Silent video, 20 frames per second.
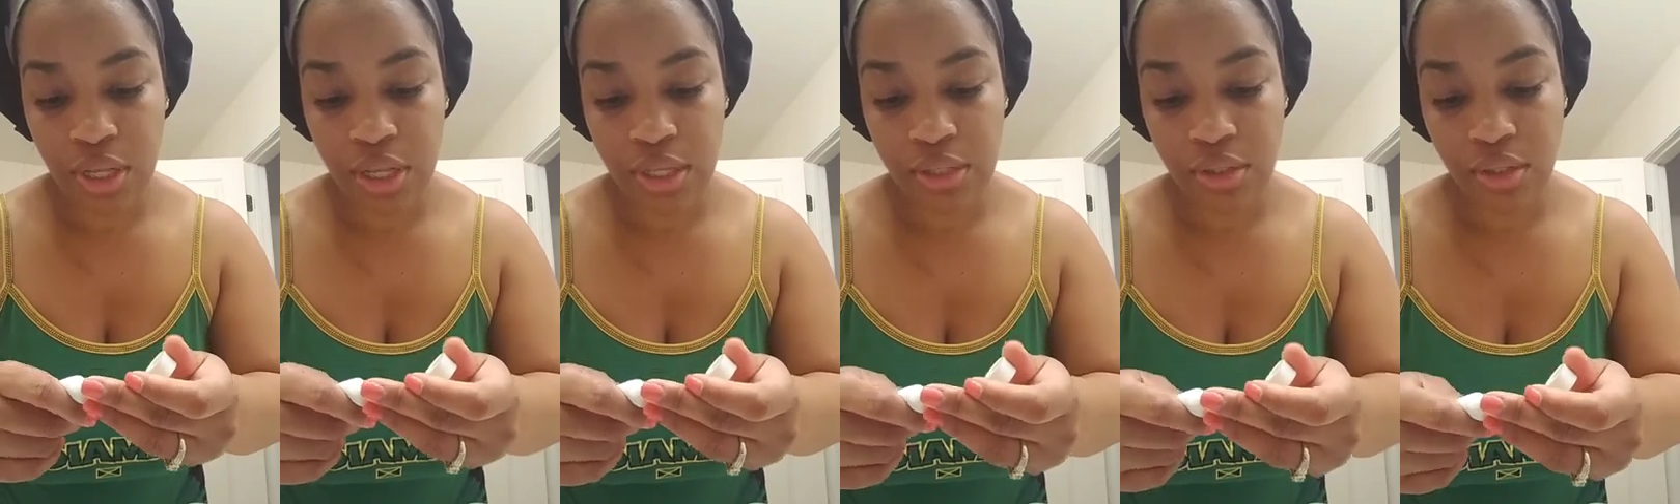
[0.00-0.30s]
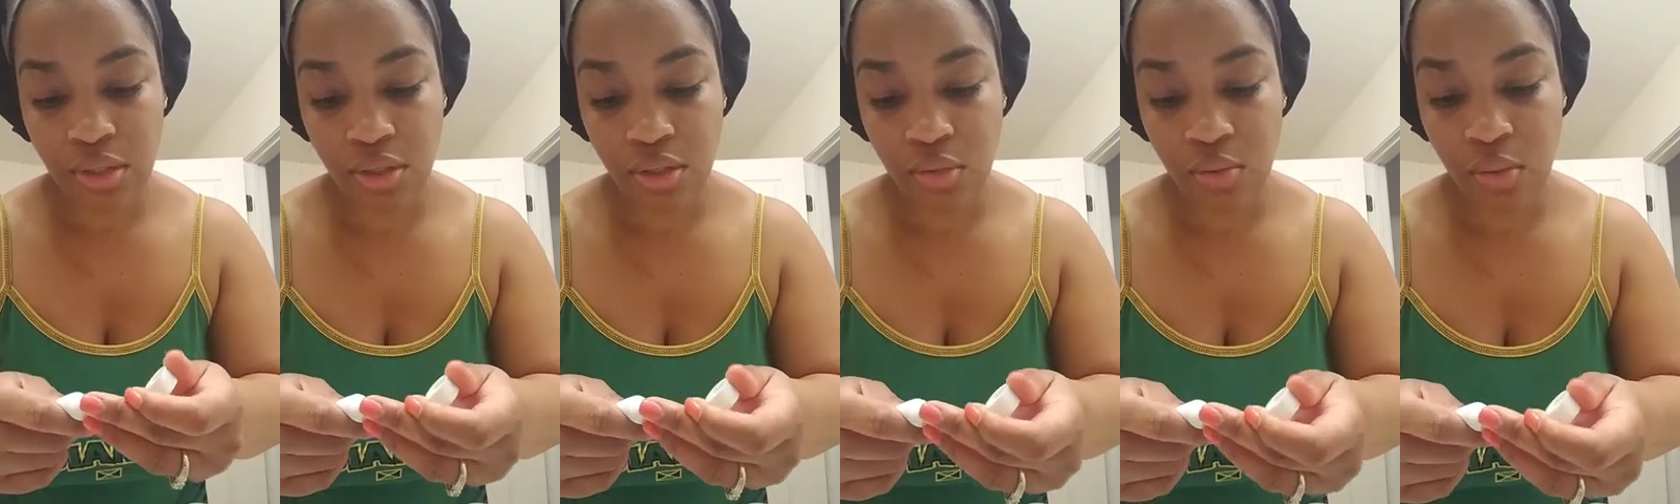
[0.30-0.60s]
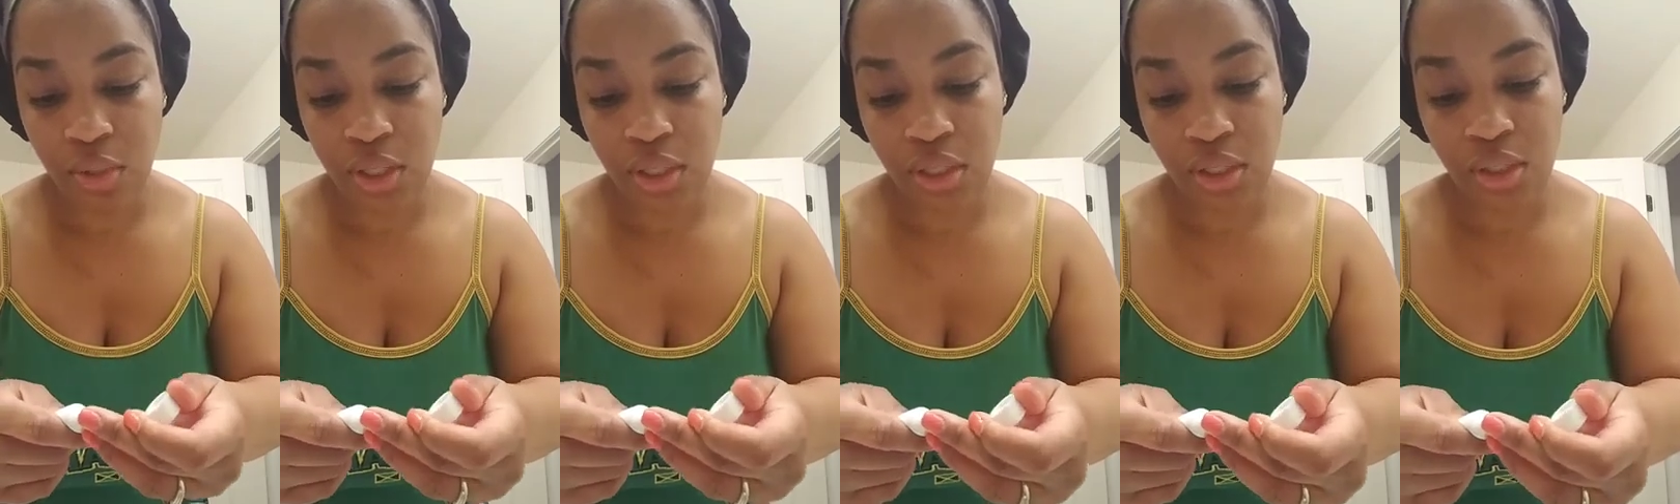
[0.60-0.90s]

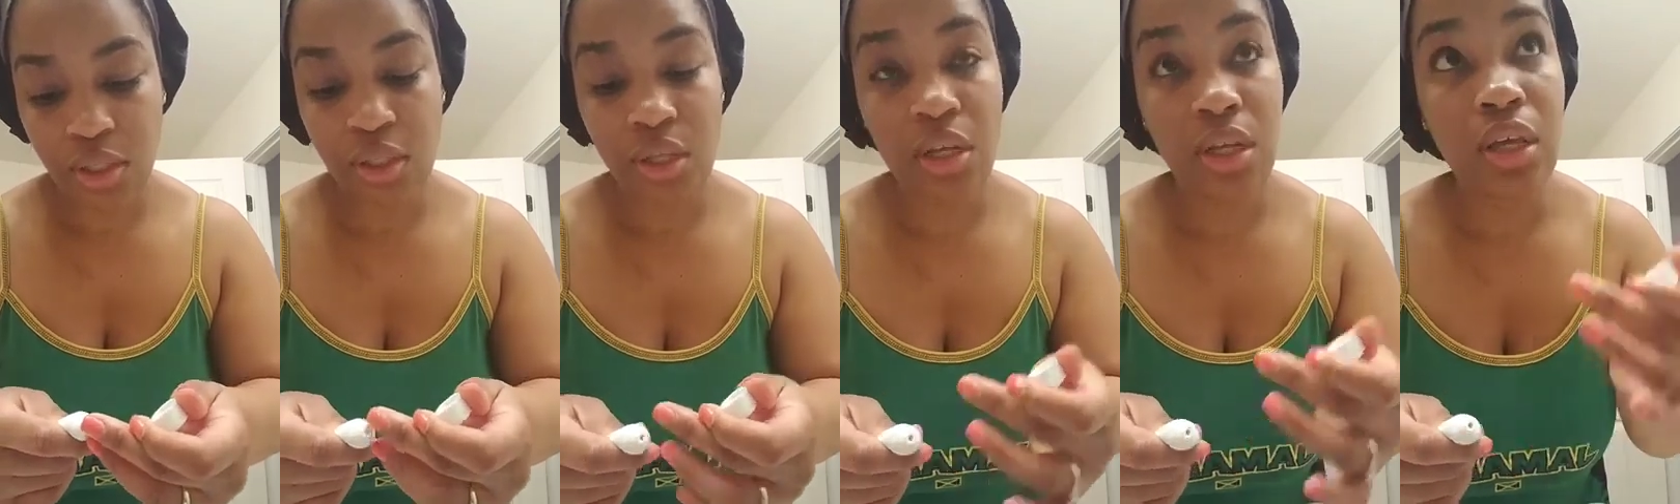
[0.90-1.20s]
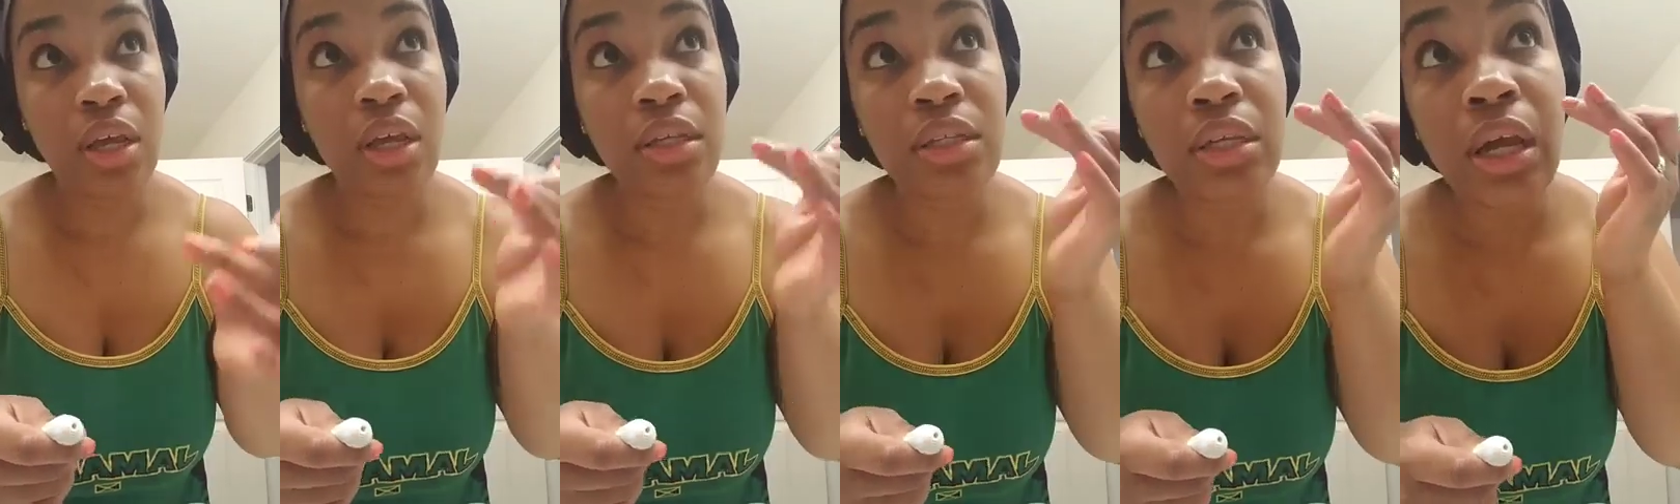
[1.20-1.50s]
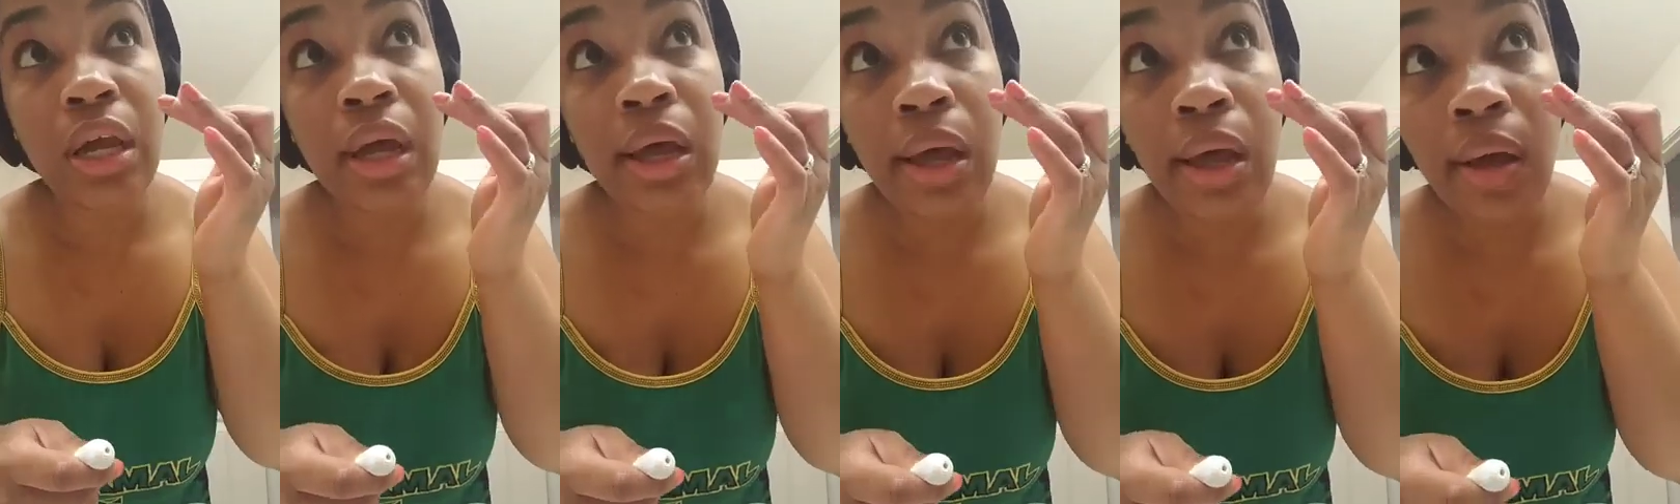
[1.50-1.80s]
situation is
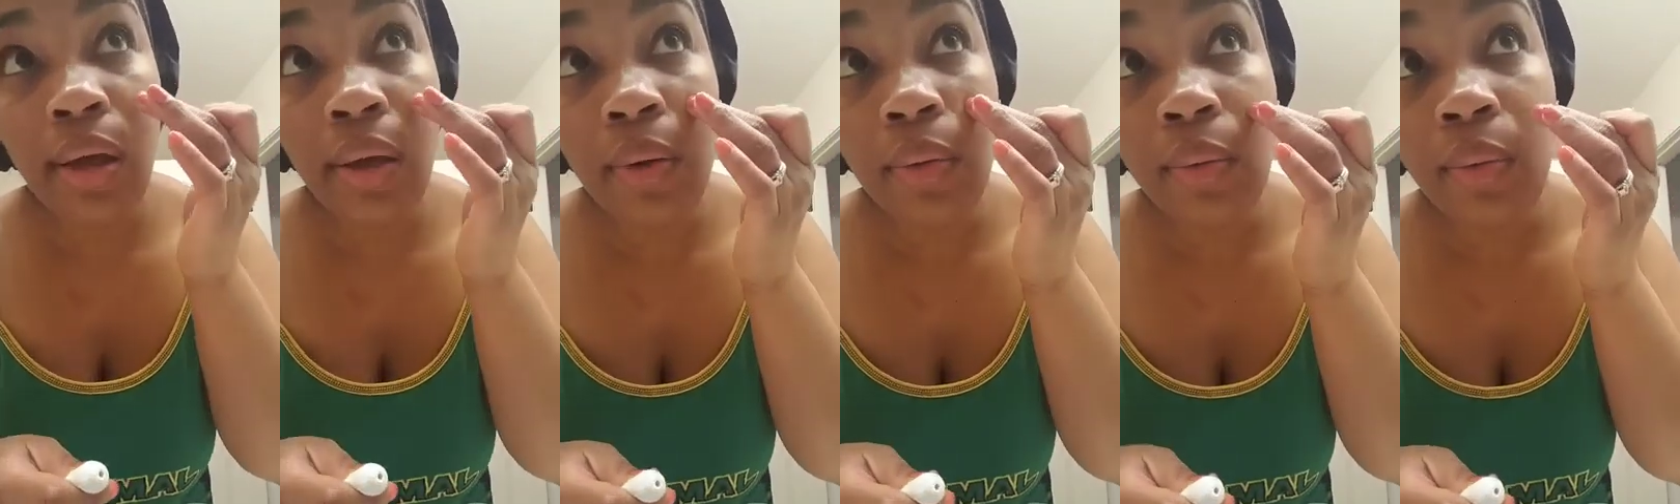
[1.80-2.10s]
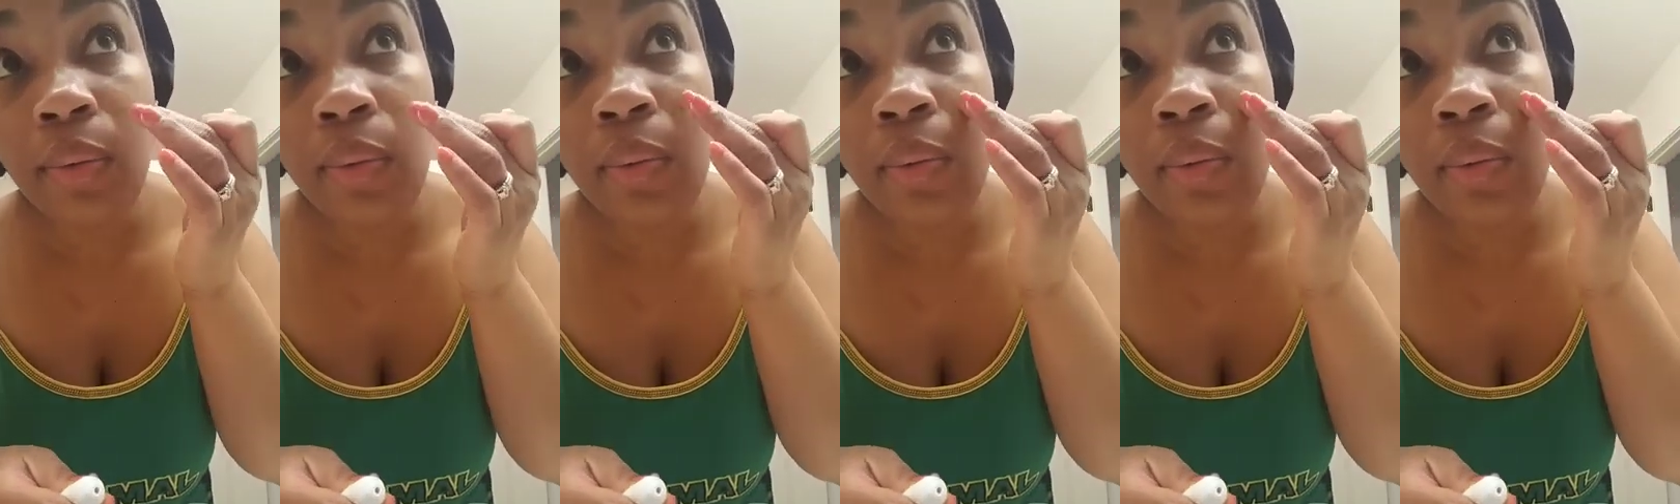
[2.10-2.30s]
gone.